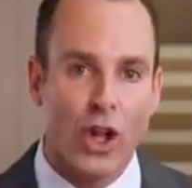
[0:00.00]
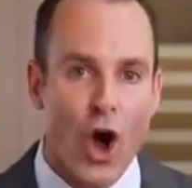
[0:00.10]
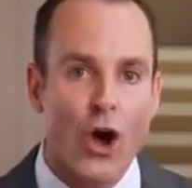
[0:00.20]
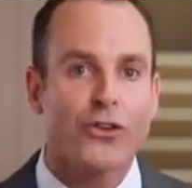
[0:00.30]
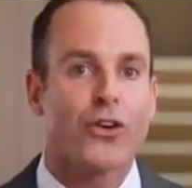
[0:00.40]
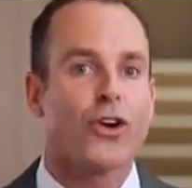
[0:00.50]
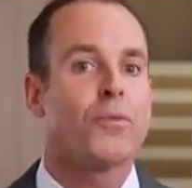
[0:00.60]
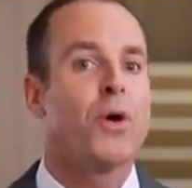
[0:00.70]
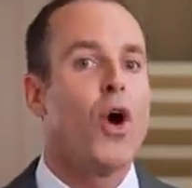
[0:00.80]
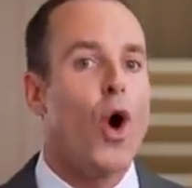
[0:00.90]
the
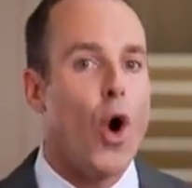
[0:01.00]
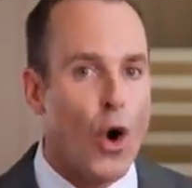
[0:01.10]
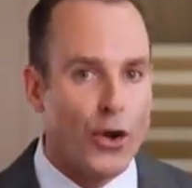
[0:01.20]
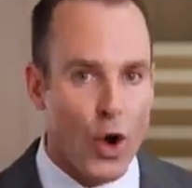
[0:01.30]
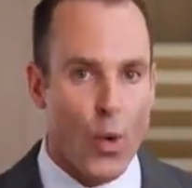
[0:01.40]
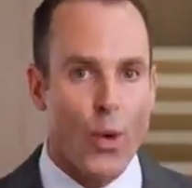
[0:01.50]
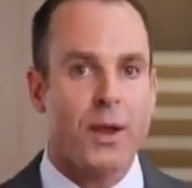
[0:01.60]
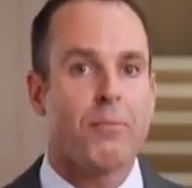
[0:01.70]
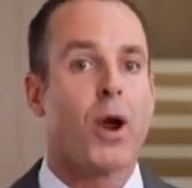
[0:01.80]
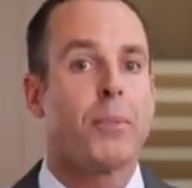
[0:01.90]
long-term,
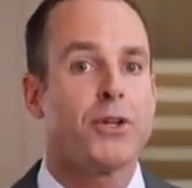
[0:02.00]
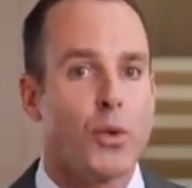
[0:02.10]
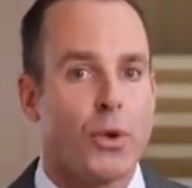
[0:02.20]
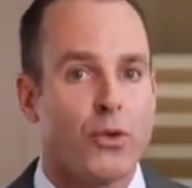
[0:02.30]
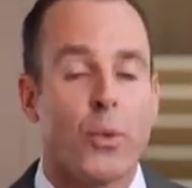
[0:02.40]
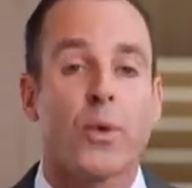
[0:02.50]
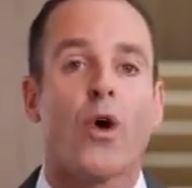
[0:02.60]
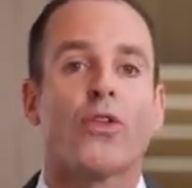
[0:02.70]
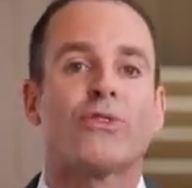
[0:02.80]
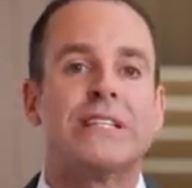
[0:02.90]
ongoing, perpetuitous, what we
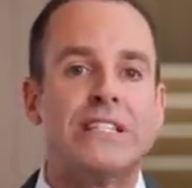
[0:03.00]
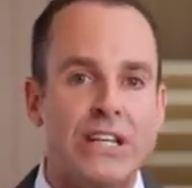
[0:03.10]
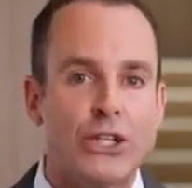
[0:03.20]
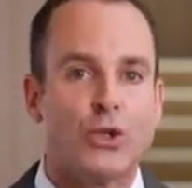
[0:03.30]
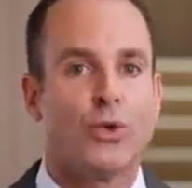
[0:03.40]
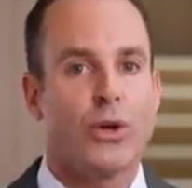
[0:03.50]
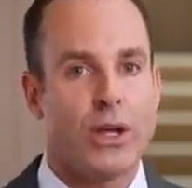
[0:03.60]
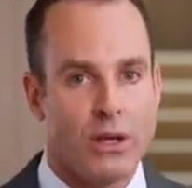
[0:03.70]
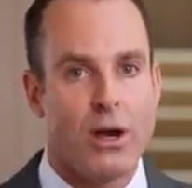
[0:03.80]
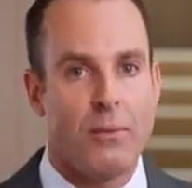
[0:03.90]
call the residual
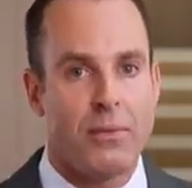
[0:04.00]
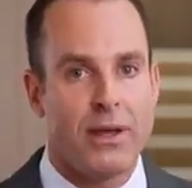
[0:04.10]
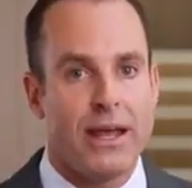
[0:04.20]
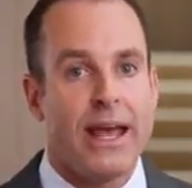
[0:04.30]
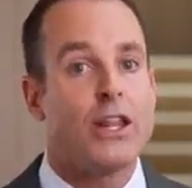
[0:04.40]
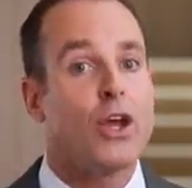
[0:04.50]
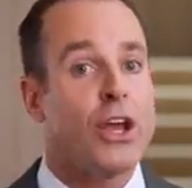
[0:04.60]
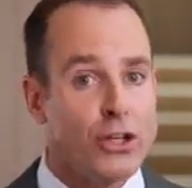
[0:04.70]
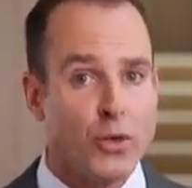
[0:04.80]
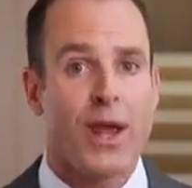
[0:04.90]
income. And
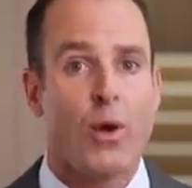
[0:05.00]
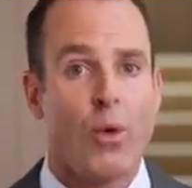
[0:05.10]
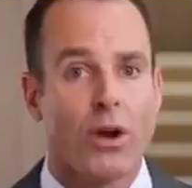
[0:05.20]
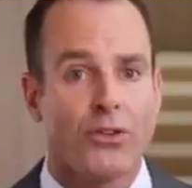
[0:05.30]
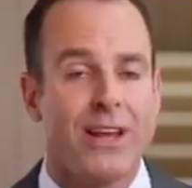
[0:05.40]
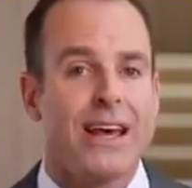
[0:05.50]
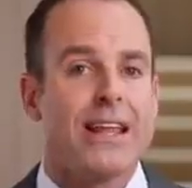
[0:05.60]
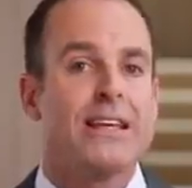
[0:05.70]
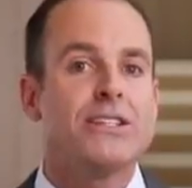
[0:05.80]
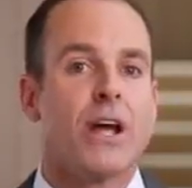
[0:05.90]
here's the way it works.
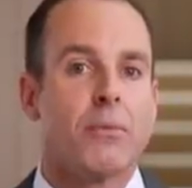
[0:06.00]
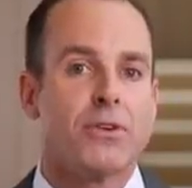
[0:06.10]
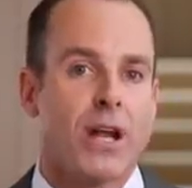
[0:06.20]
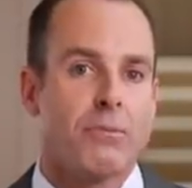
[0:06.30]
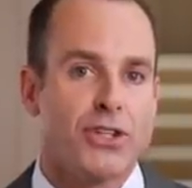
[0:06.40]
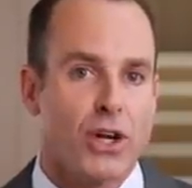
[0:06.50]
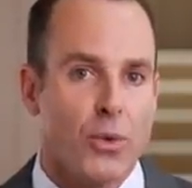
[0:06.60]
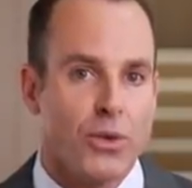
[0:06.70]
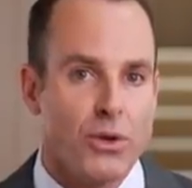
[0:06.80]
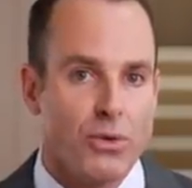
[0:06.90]
These numbers that I'm
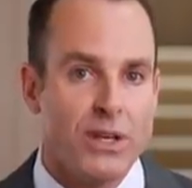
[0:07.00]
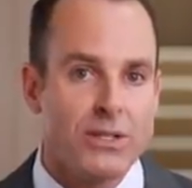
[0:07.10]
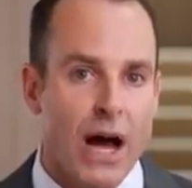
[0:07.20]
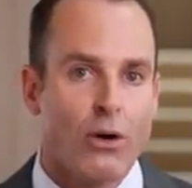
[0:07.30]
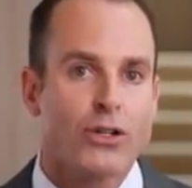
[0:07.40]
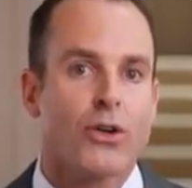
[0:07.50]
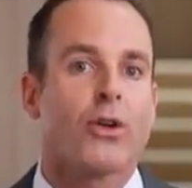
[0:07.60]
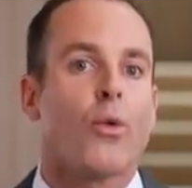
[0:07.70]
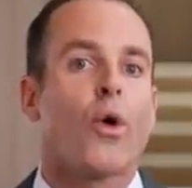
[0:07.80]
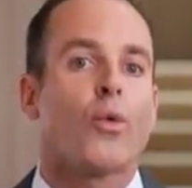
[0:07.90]
sharing with you, these dollars are
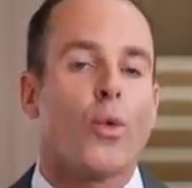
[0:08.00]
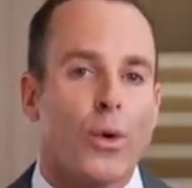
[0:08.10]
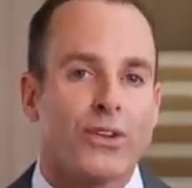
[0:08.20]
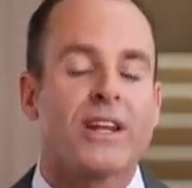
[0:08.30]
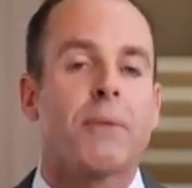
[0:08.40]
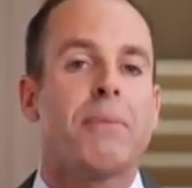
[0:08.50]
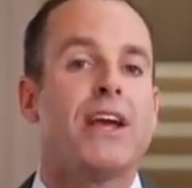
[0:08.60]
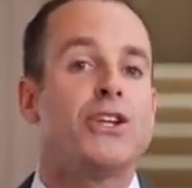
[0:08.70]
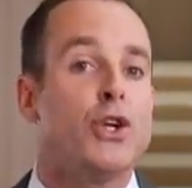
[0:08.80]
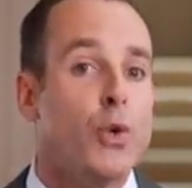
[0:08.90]
what's going to get
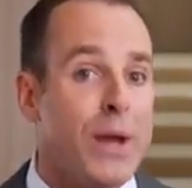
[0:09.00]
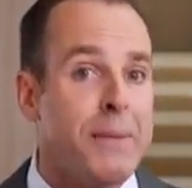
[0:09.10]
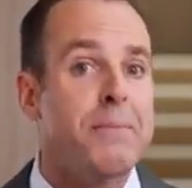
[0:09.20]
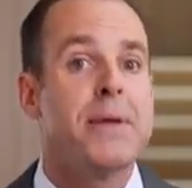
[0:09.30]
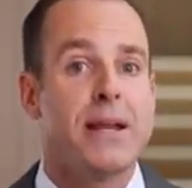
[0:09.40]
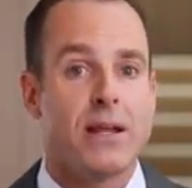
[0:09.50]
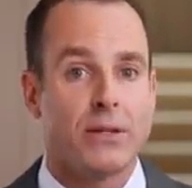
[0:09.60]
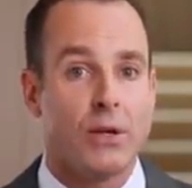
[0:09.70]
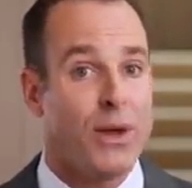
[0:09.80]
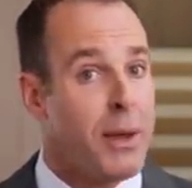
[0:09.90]
paid to you
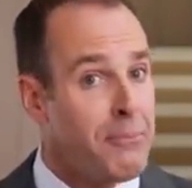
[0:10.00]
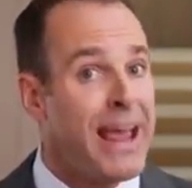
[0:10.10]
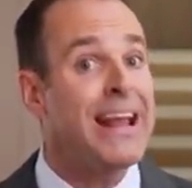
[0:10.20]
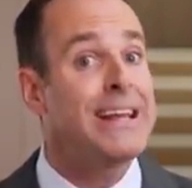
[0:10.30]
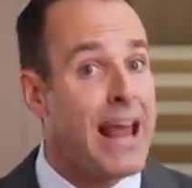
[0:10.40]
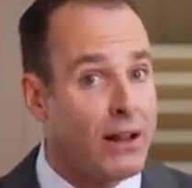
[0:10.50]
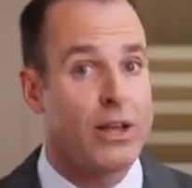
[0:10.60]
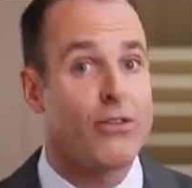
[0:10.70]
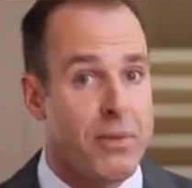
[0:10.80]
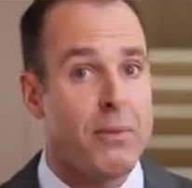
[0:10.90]
immediately. We get paid
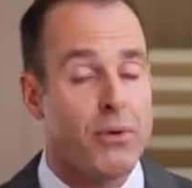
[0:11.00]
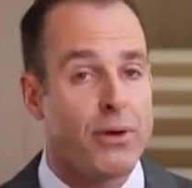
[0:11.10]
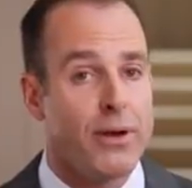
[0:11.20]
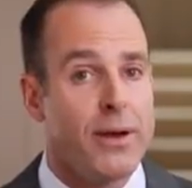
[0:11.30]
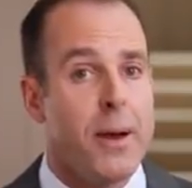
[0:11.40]
daily, remember.